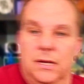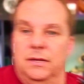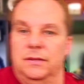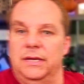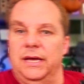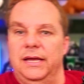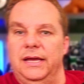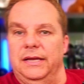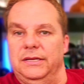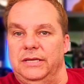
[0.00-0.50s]

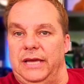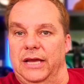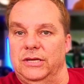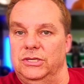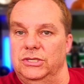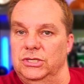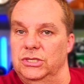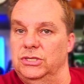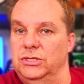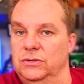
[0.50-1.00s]
I
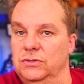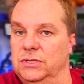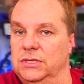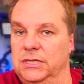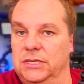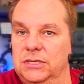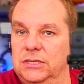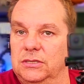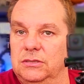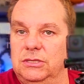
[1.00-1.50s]
actually just used
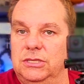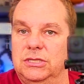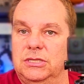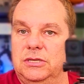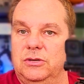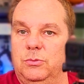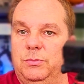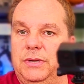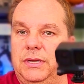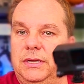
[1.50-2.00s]
this just
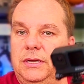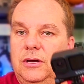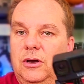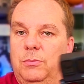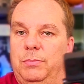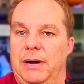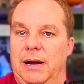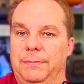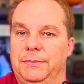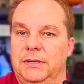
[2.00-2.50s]
a little bit
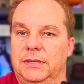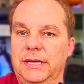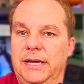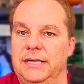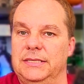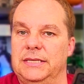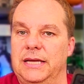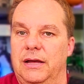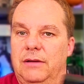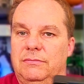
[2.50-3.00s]
ago, popped the
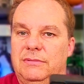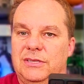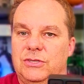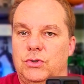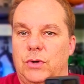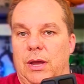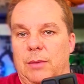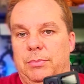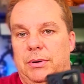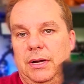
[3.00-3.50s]
legs out, and
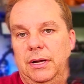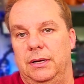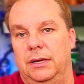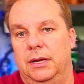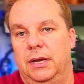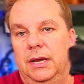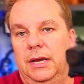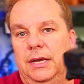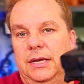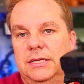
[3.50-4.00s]
tripod,
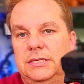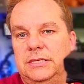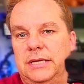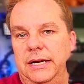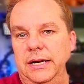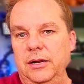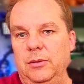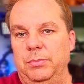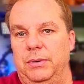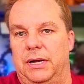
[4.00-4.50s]

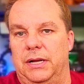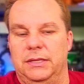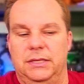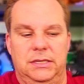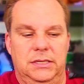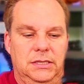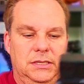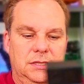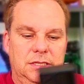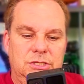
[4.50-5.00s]
set it up on
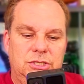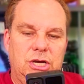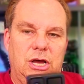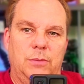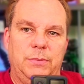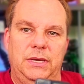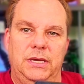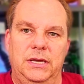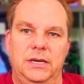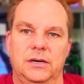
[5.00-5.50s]
the
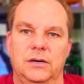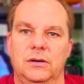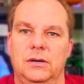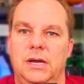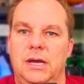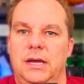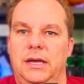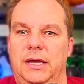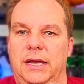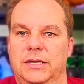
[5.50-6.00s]
jobby
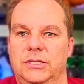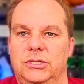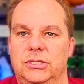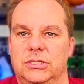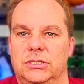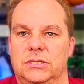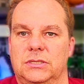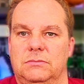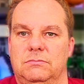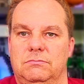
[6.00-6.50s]
here, and
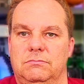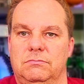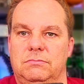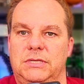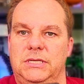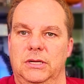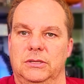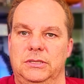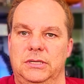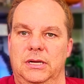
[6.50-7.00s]
just
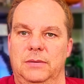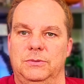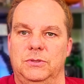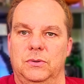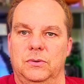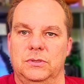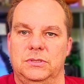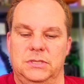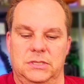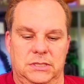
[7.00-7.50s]
tilted up
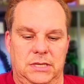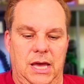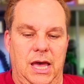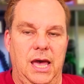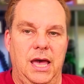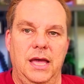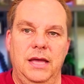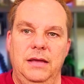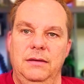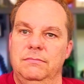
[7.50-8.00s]
towards the
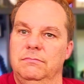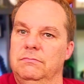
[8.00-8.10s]
sky